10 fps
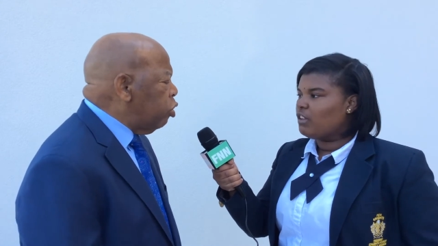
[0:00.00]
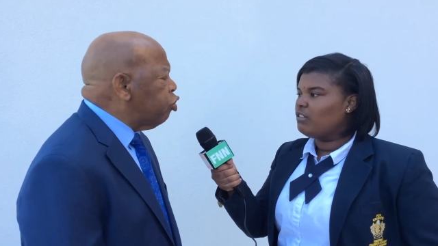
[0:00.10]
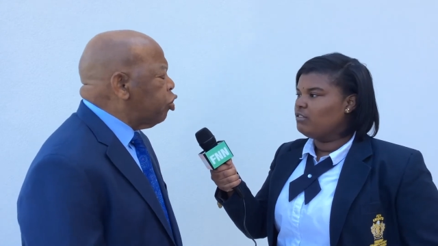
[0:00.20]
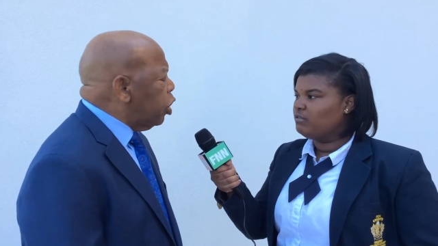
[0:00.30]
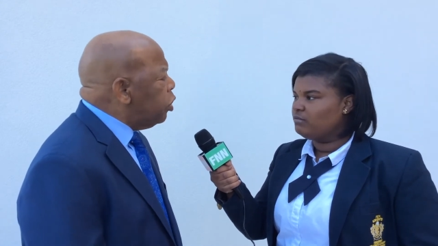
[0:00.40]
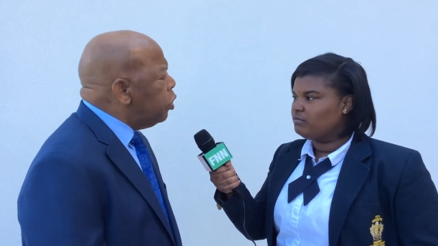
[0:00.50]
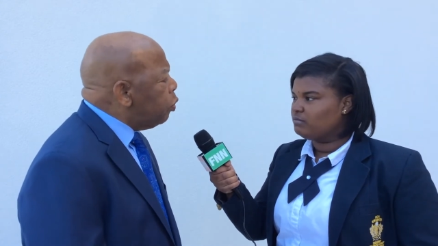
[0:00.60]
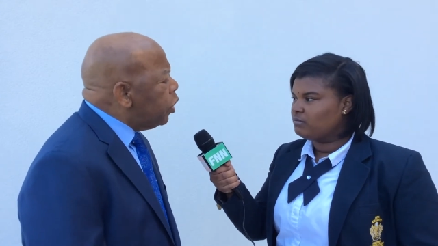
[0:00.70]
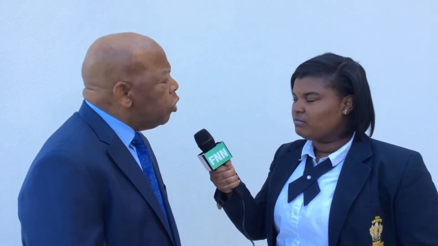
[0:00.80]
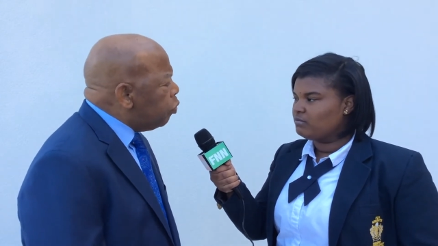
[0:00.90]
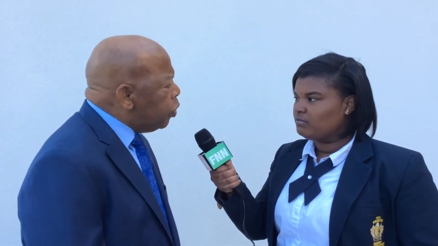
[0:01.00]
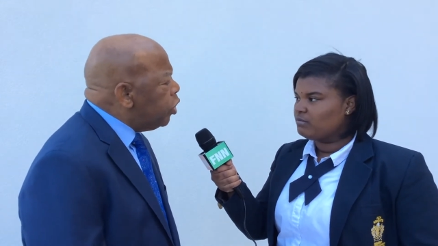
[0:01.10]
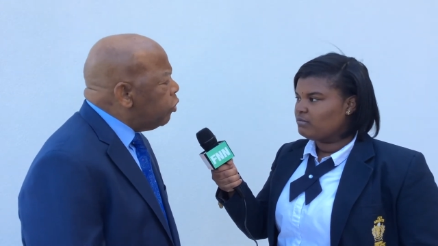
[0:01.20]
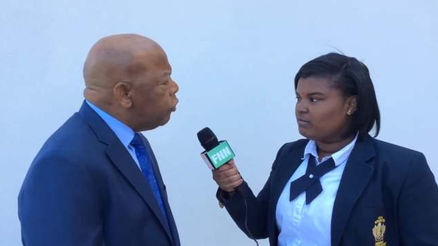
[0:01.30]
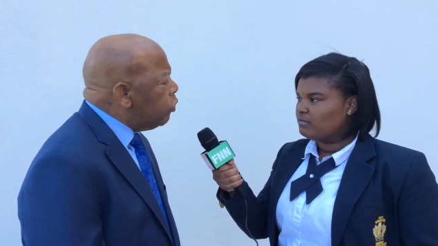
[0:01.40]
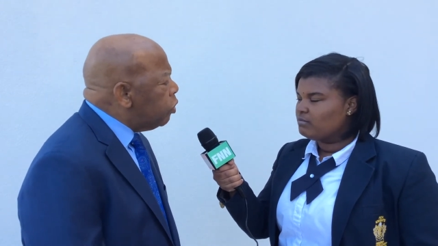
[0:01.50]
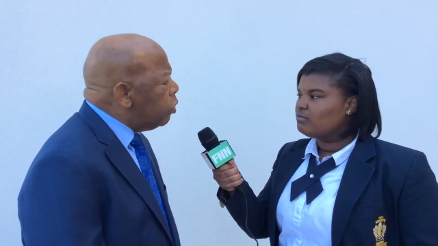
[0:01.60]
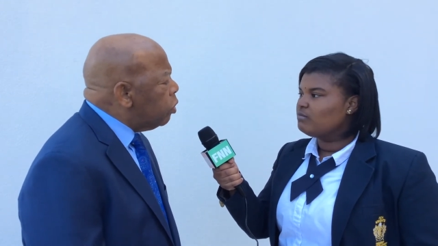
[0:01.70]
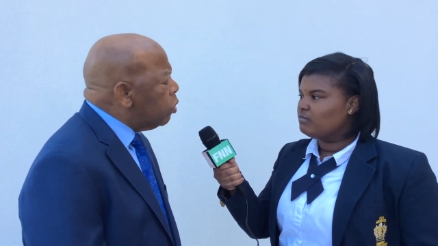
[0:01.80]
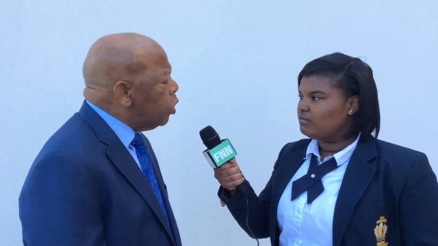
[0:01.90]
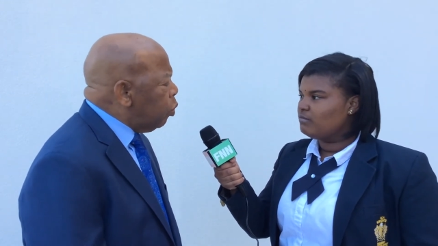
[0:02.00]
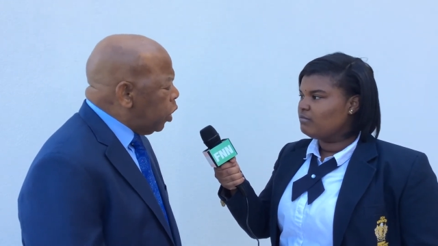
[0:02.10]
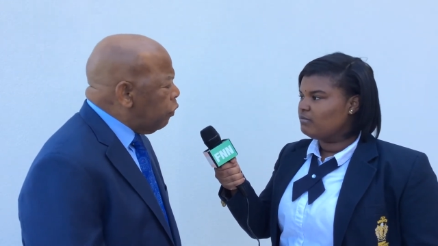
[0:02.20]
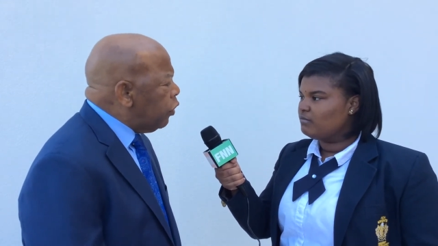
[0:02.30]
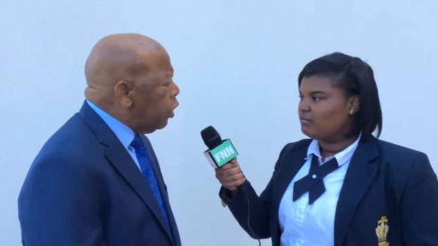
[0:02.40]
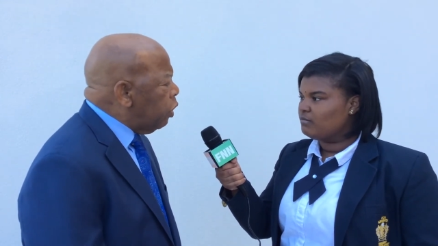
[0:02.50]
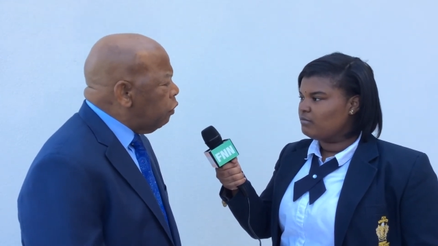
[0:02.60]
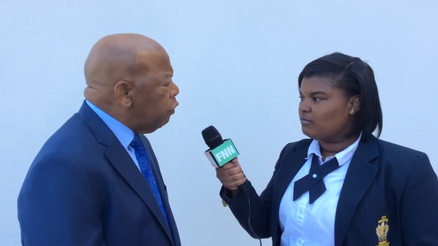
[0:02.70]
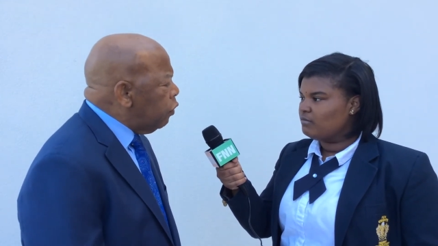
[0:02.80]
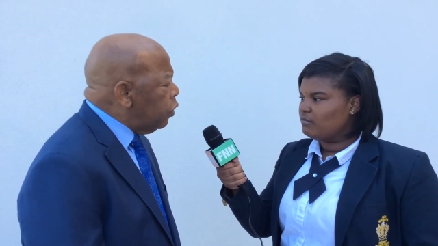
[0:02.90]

Speaker 1: Study the way of peace, the way of love.